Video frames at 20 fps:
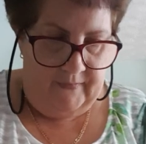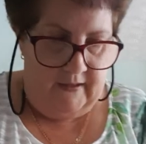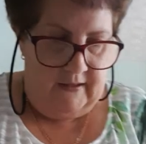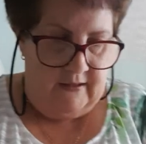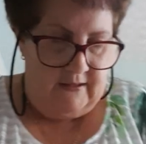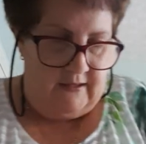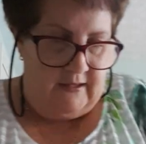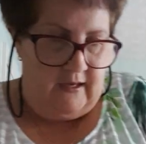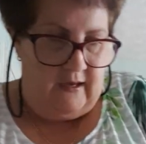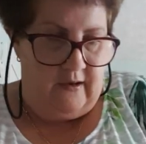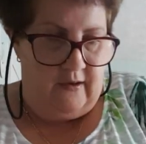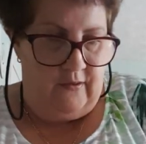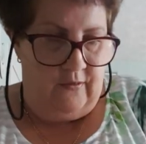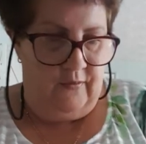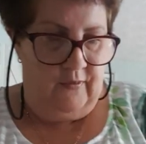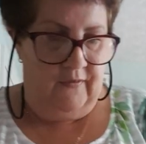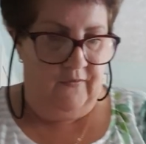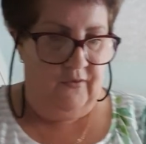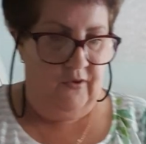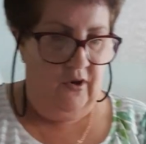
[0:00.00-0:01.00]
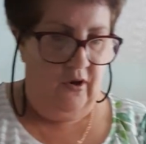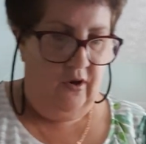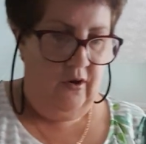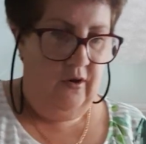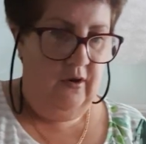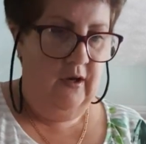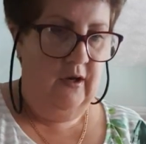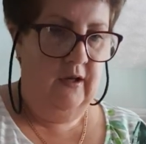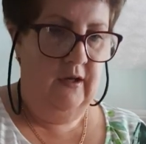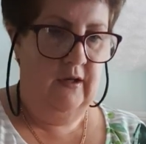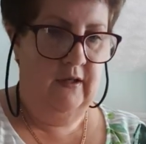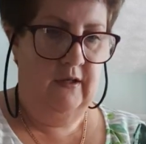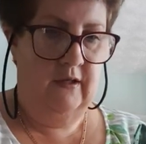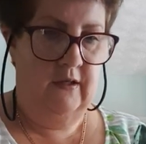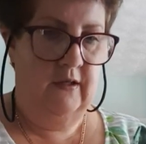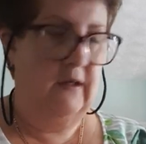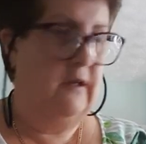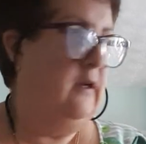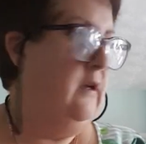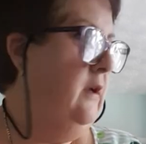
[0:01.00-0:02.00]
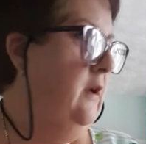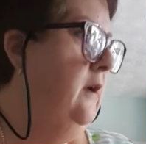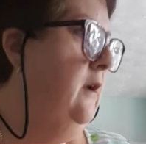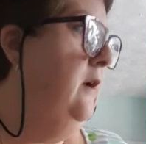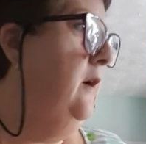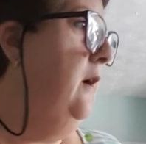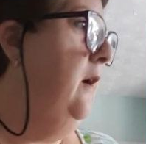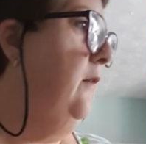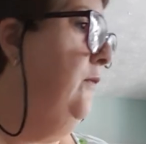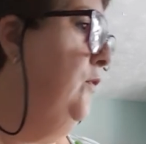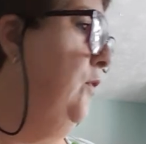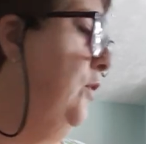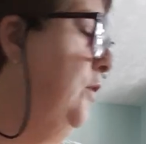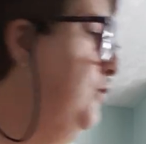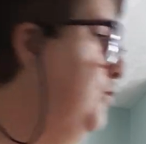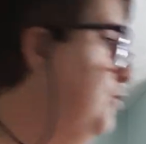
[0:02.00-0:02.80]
So I've got a